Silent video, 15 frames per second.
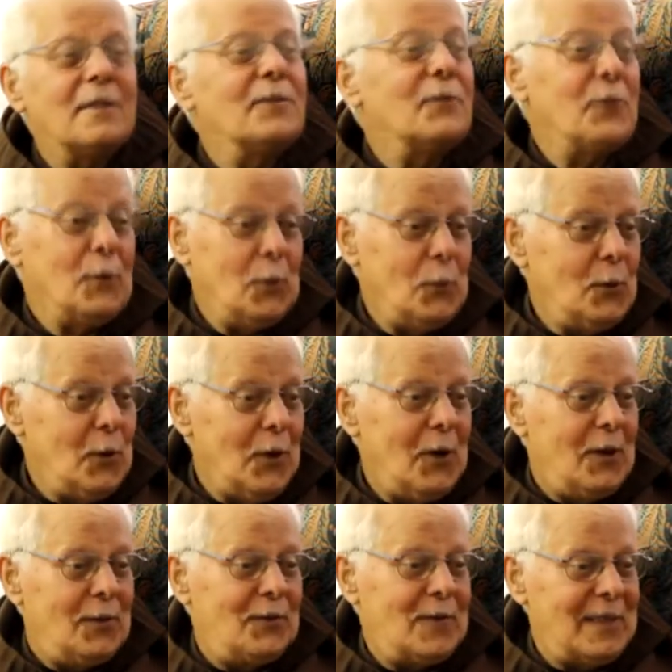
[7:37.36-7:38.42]
view
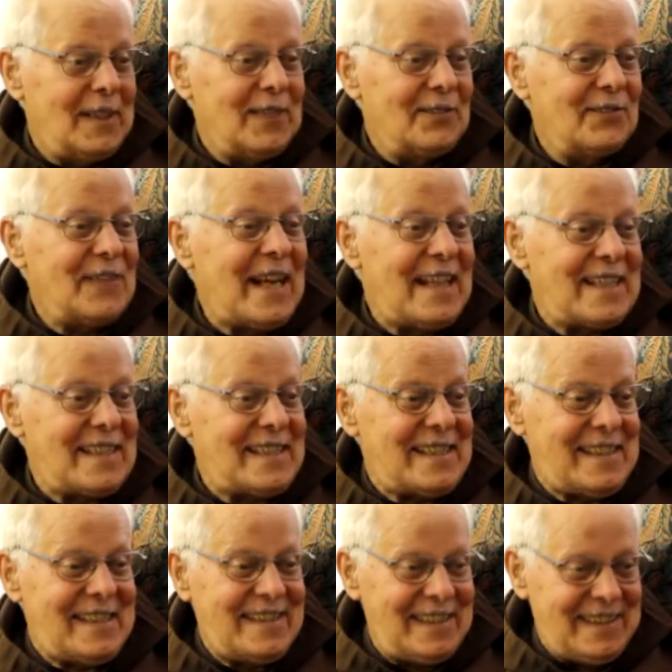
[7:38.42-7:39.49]
of a uh,
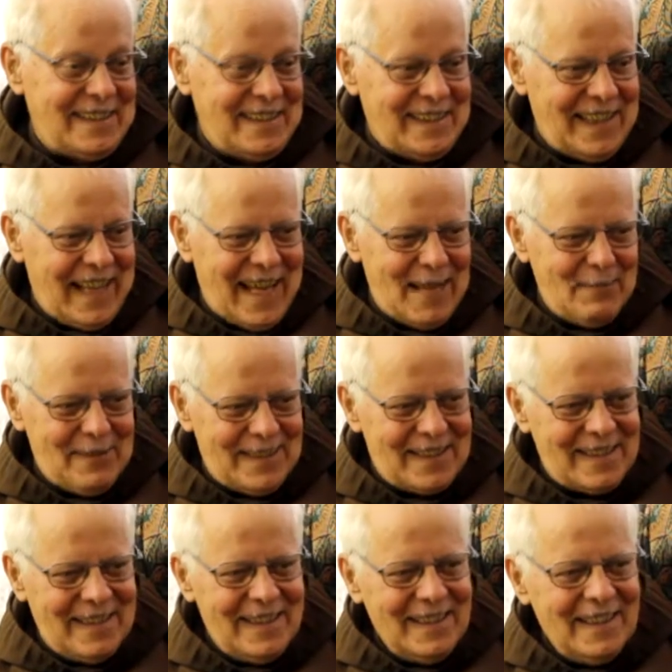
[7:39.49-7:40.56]
Franciscan in a
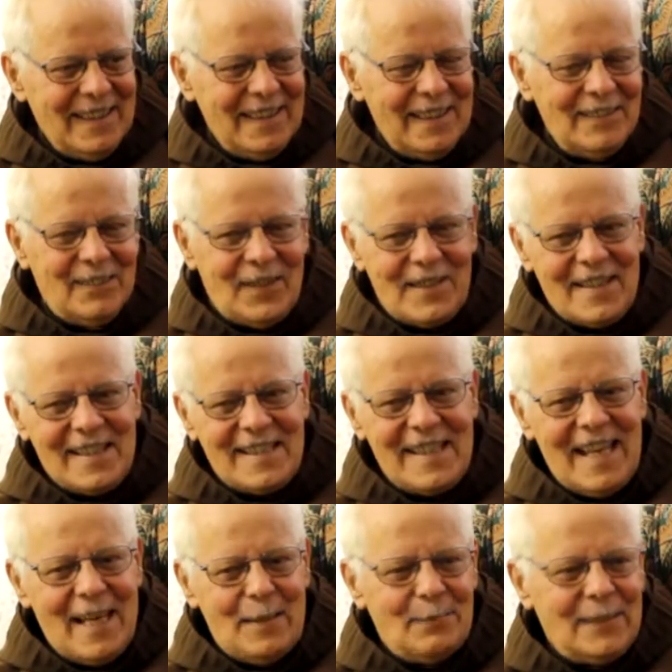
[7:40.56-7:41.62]
habit are the
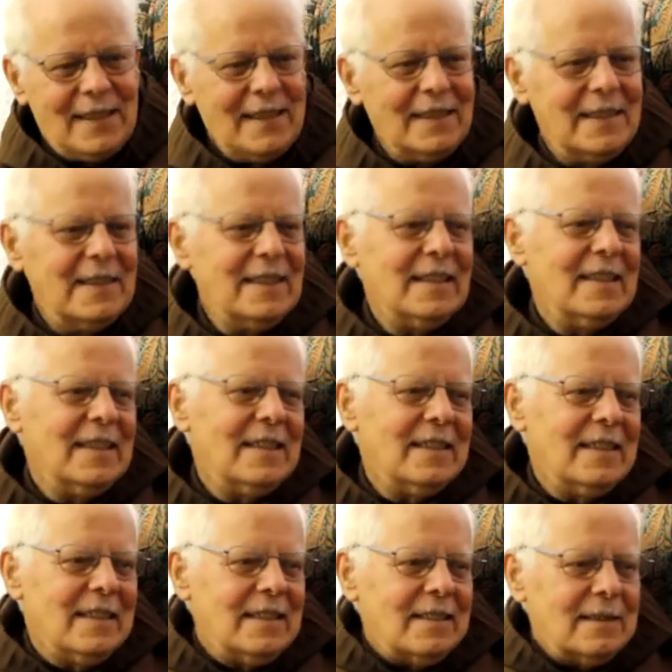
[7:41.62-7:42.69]
same.
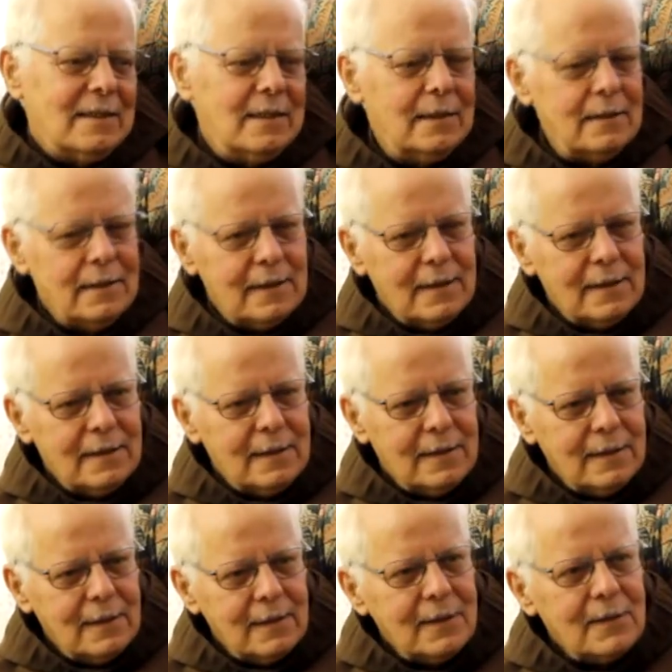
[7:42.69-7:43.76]
You know, and
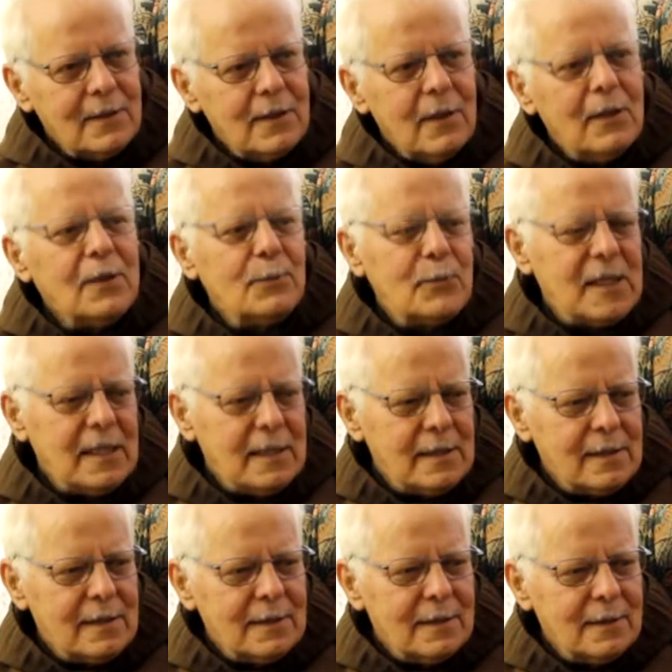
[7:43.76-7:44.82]
uh, it's an old
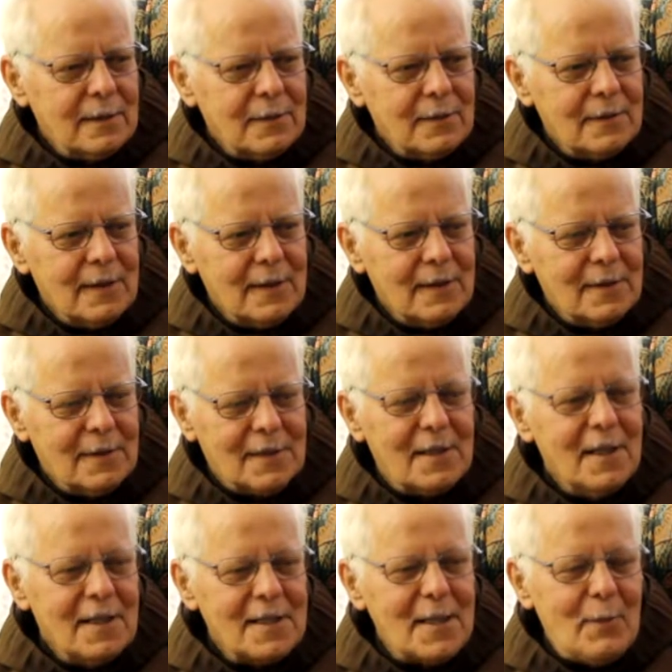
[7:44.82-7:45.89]
priest,
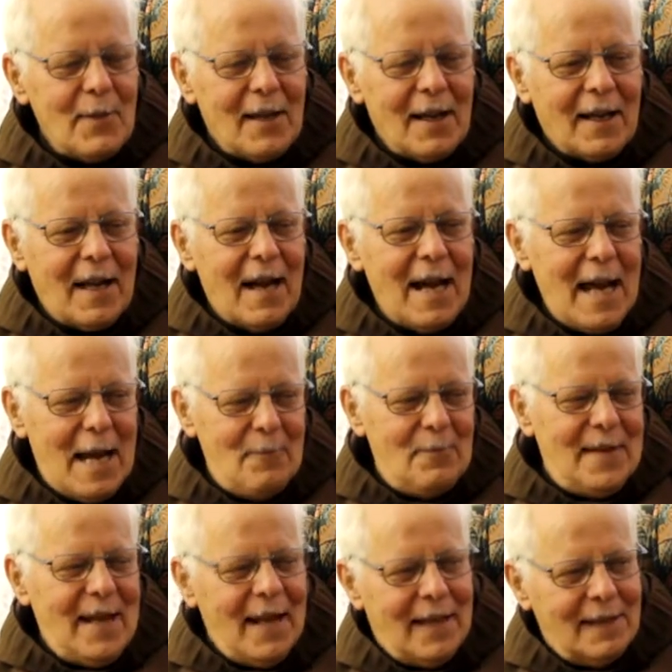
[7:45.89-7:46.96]
something like I
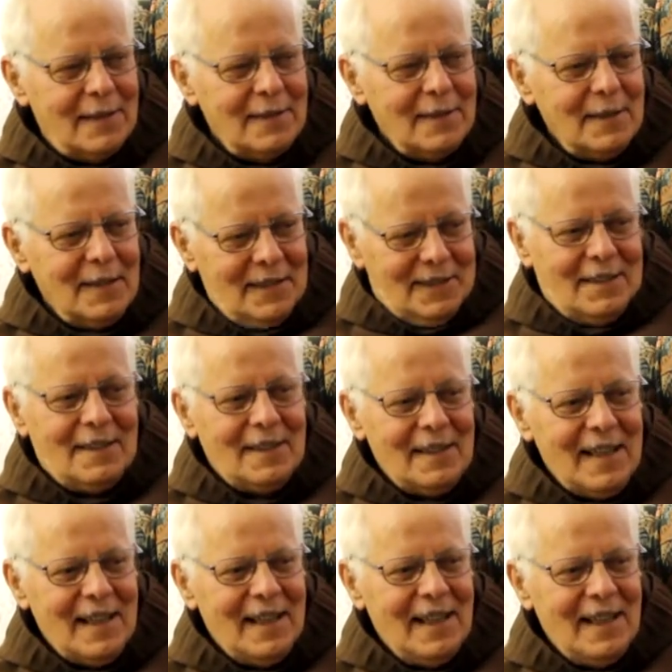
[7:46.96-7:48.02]
am now. Was
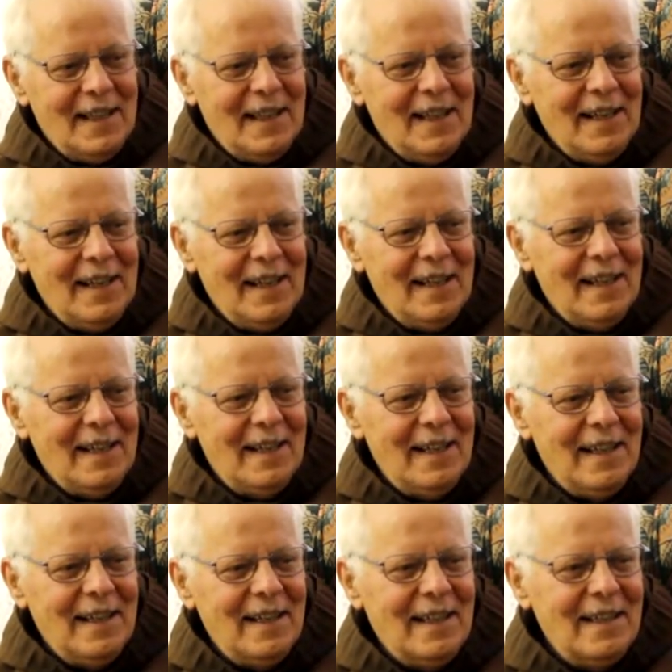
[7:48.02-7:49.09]
that Father Sam
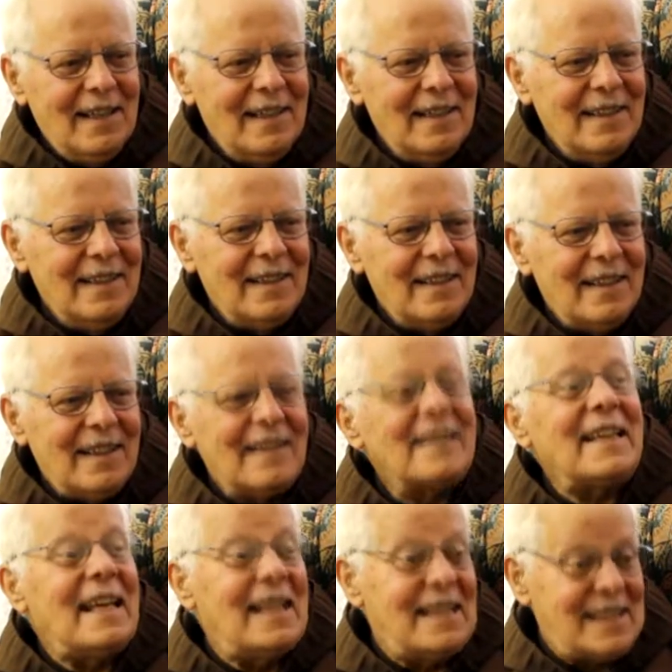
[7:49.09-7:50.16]
Hanley?
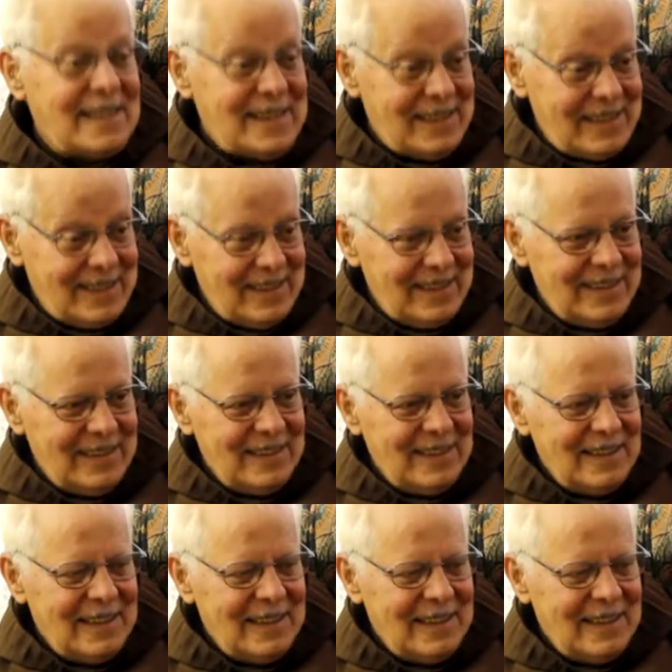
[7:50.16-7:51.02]
Yes. Okay.